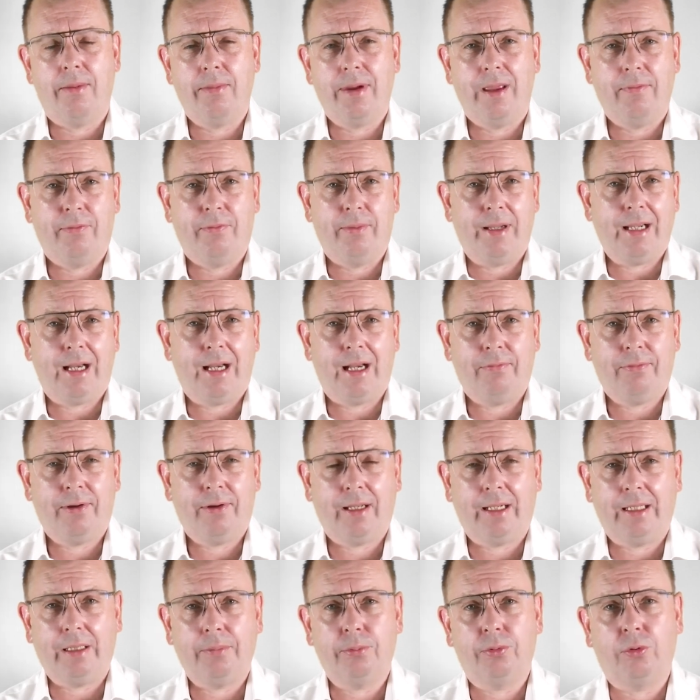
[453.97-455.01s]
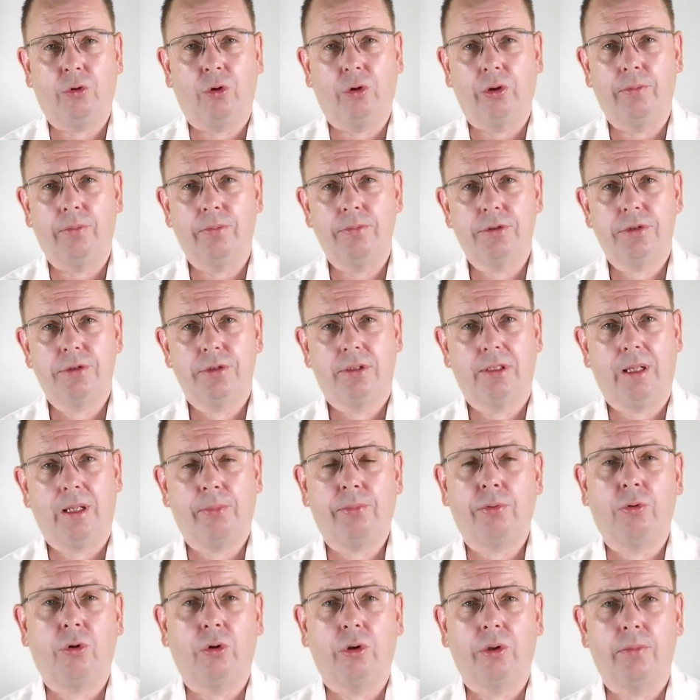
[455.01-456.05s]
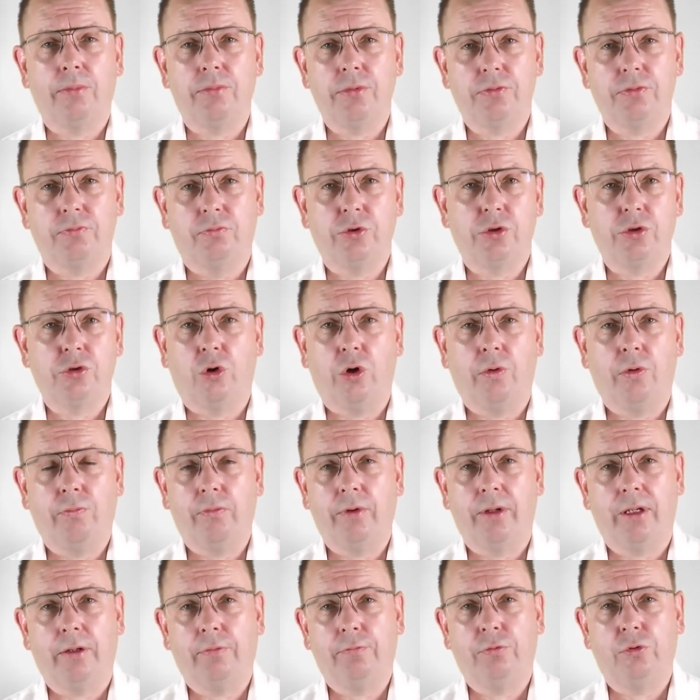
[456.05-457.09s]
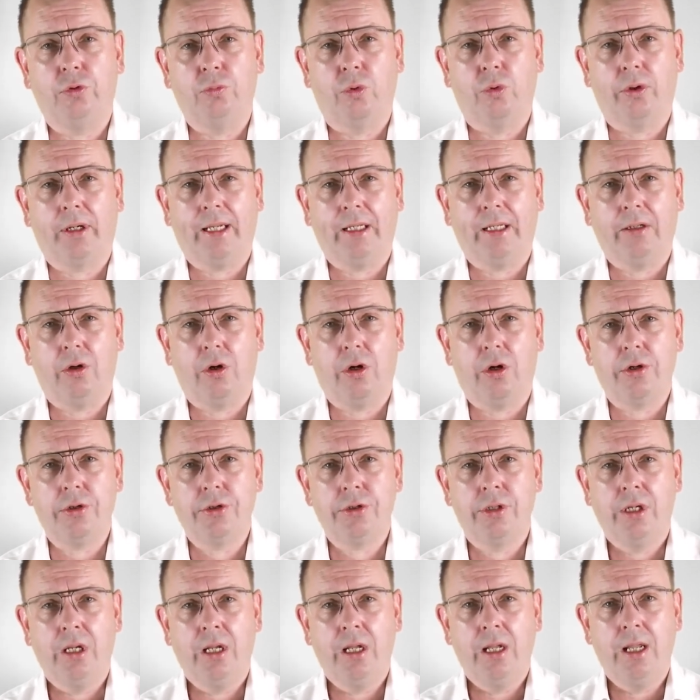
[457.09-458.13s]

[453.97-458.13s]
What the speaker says: If we have had any problems, that problem's resolved within a few working hours.